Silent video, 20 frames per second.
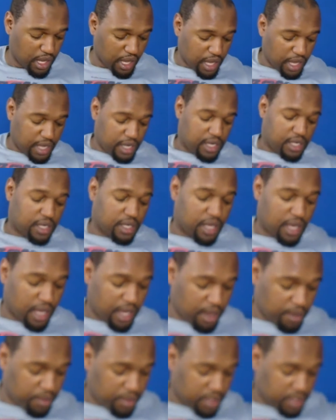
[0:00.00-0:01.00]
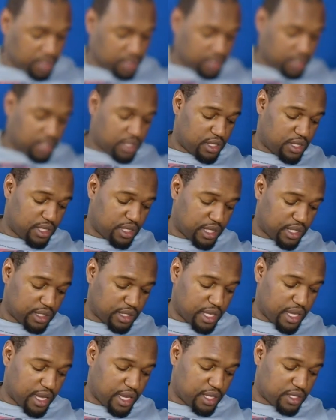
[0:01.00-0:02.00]
Canon cameras or anything like
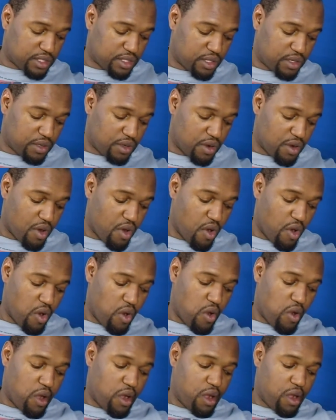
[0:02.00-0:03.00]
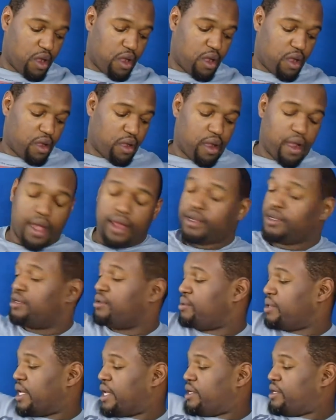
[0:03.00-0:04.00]
that. So I had to
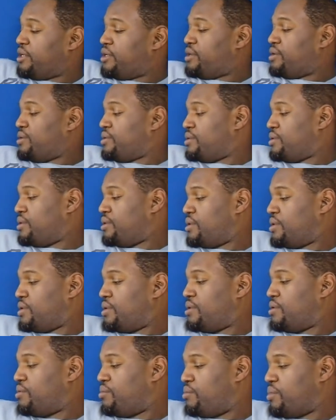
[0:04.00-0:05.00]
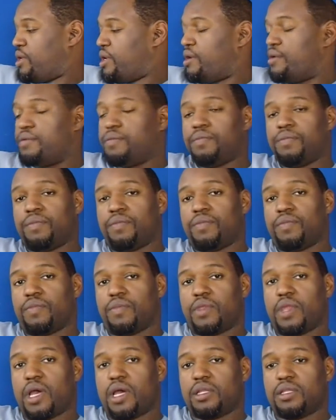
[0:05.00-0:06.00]
do what I had to do. But
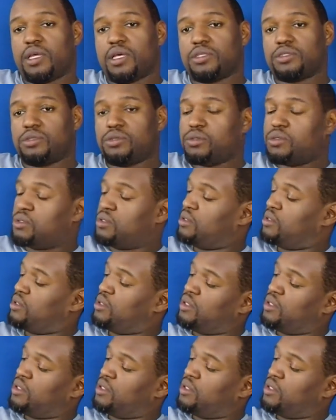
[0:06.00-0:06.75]
that's cool.